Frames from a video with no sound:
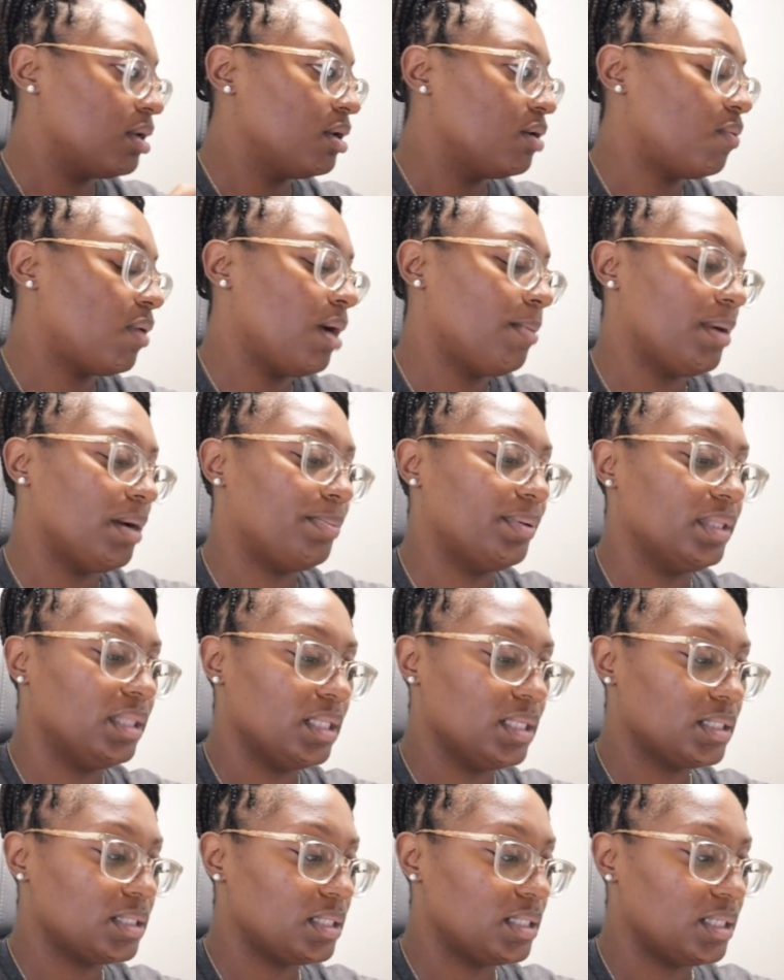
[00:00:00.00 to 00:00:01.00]
Why am I putting
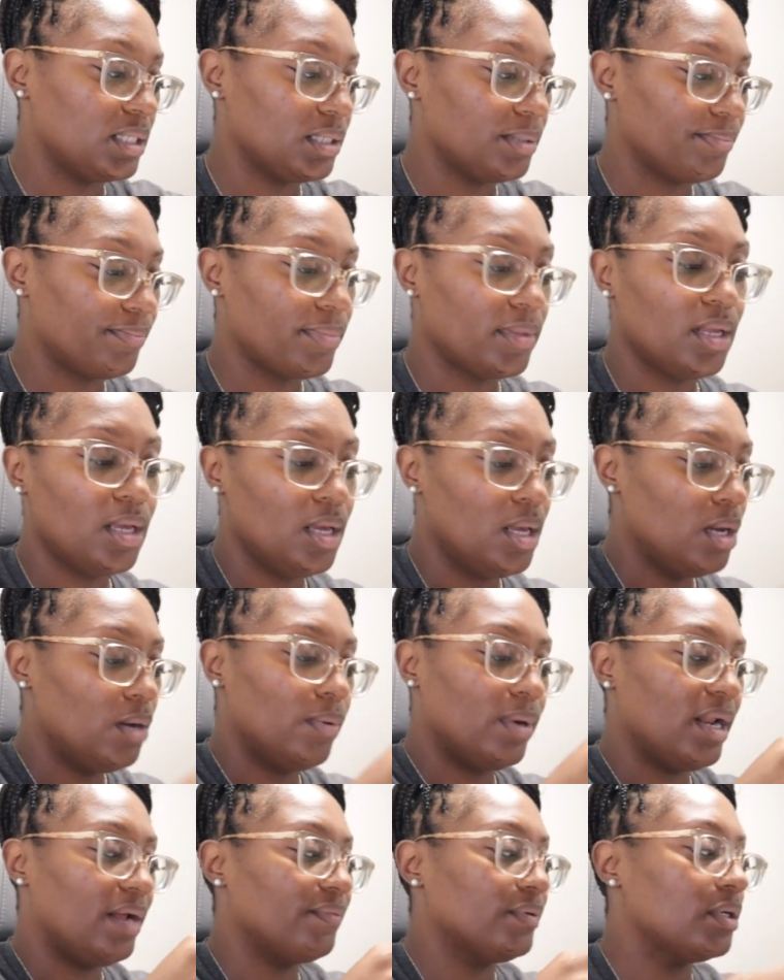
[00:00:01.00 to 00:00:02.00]
this in here?
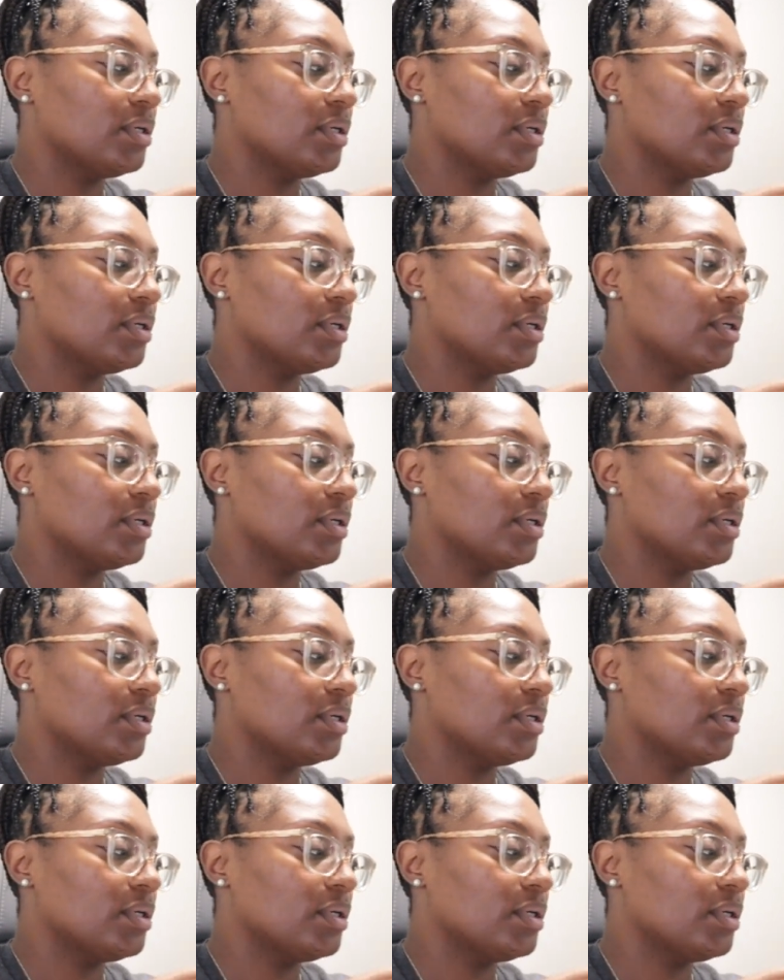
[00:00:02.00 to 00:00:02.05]
Whatever.